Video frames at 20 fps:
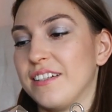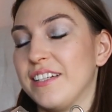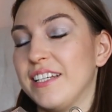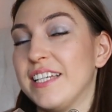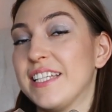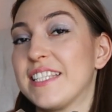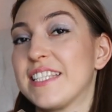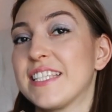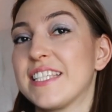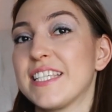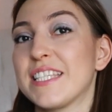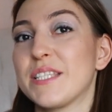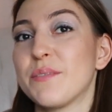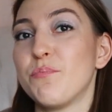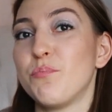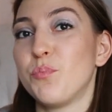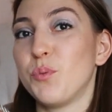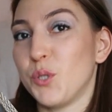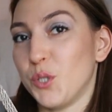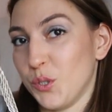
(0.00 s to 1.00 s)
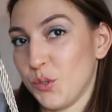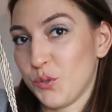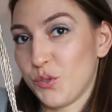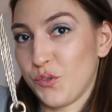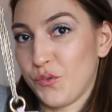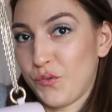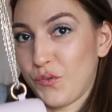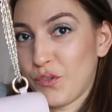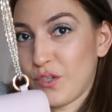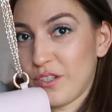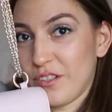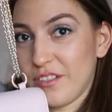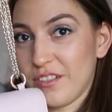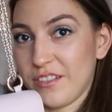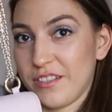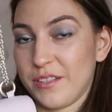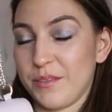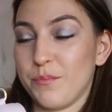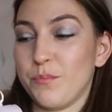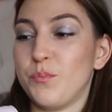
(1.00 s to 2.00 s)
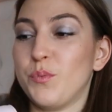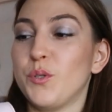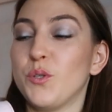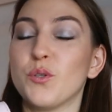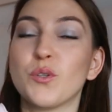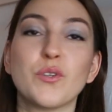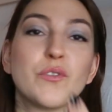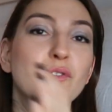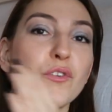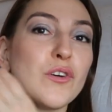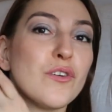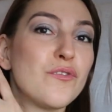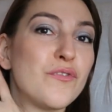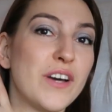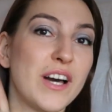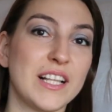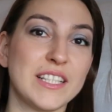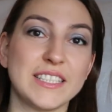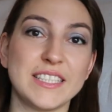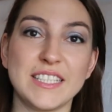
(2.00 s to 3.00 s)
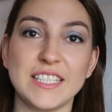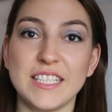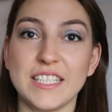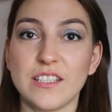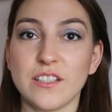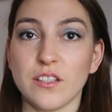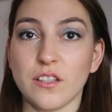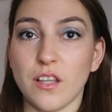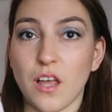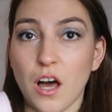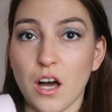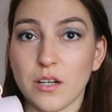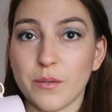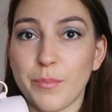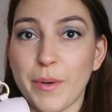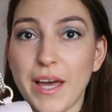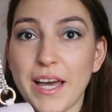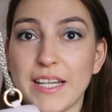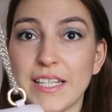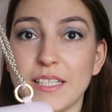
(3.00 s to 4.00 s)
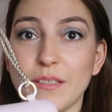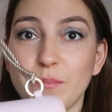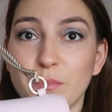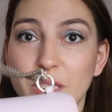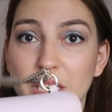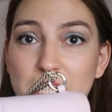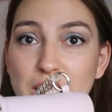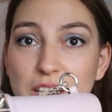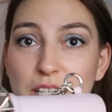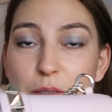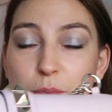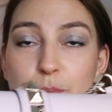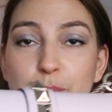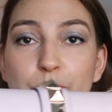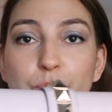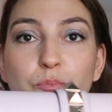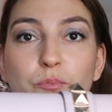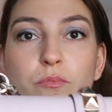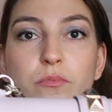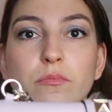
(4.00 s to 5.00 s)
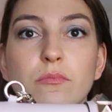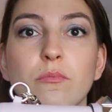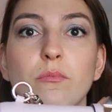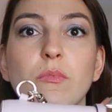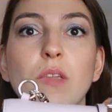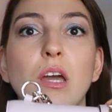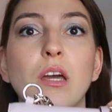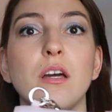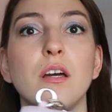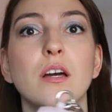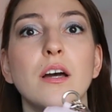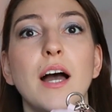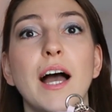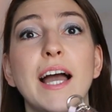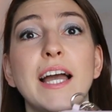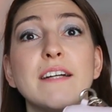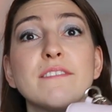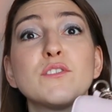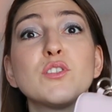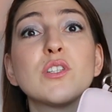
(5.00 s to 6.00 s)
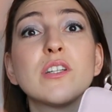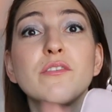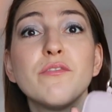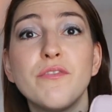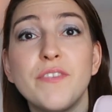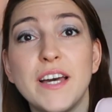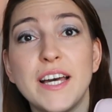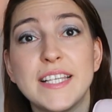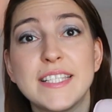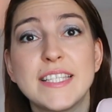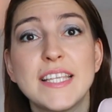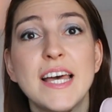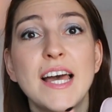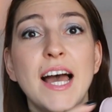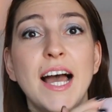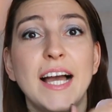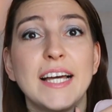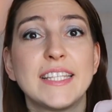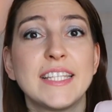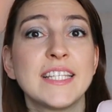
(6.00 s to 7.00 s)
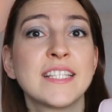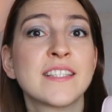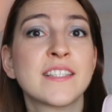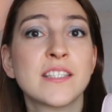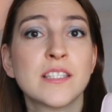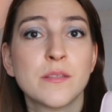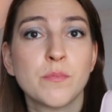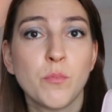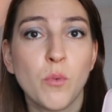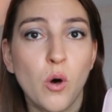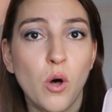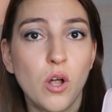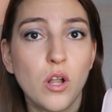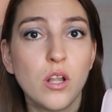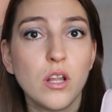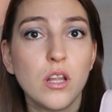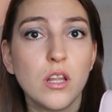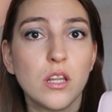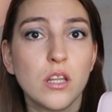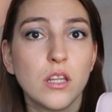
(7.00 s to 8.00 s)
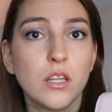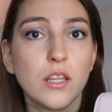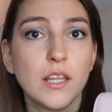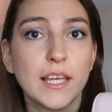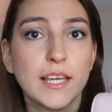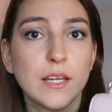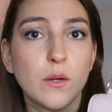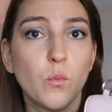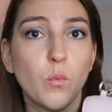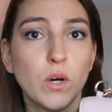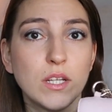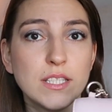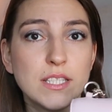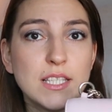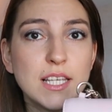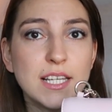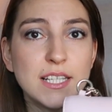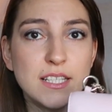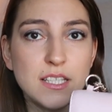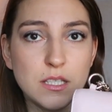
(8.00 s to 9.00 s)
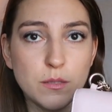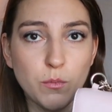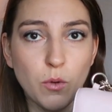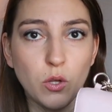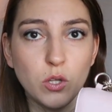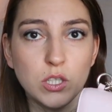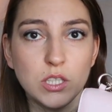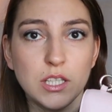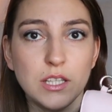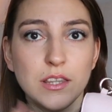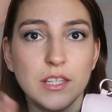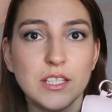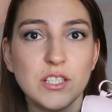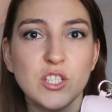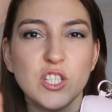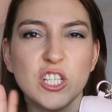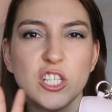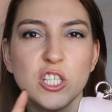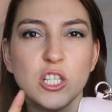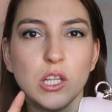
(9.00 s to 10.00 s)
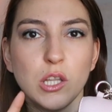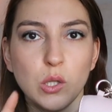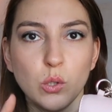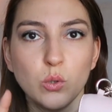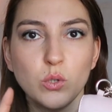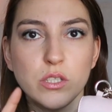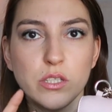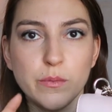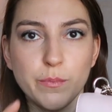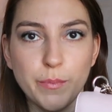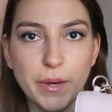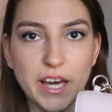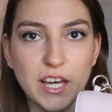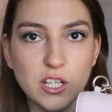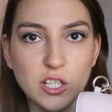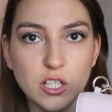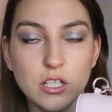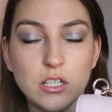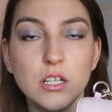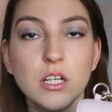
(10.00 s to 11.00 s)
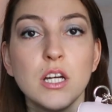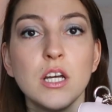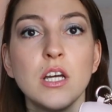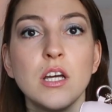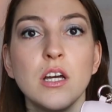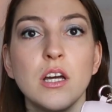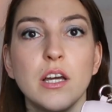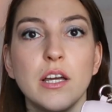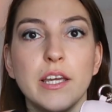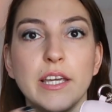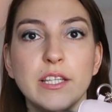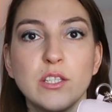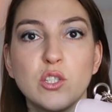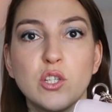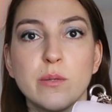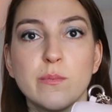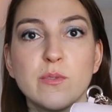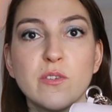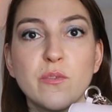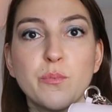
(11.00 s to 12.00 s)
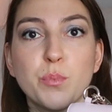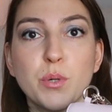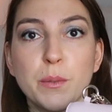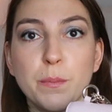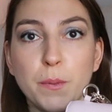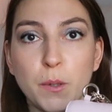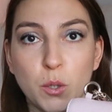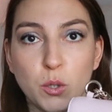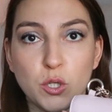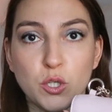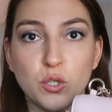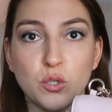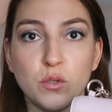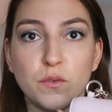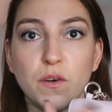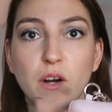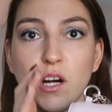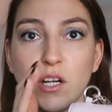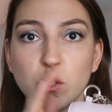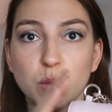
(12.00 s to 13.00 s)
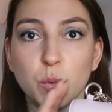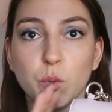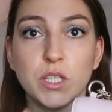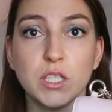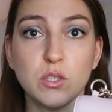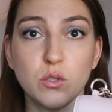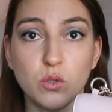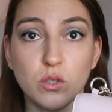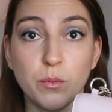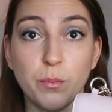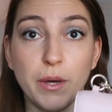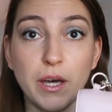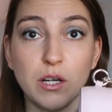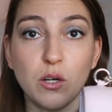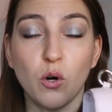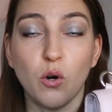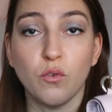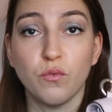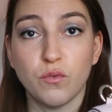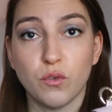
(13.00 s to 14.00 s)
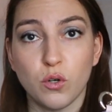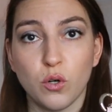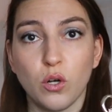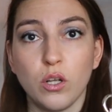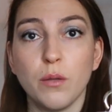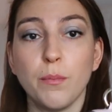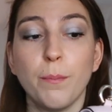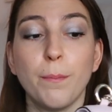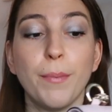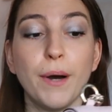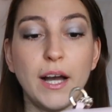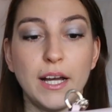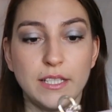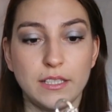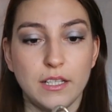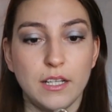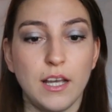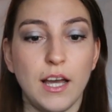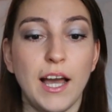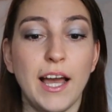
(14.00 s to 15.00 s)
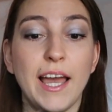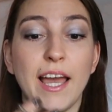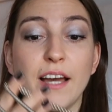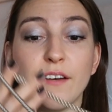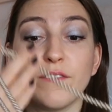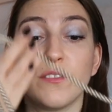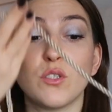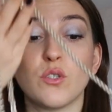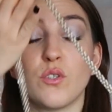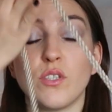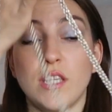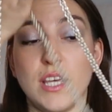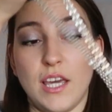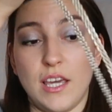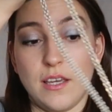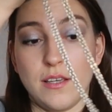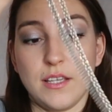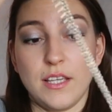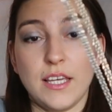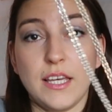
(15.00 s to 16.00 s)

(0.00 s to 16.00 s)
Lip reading: It's this beautiful Valentino log bag in medium. I have to confess, I think small, like one size smaller than this, just looks better in terms of proportion of hardware to the bag overall. But I have to say,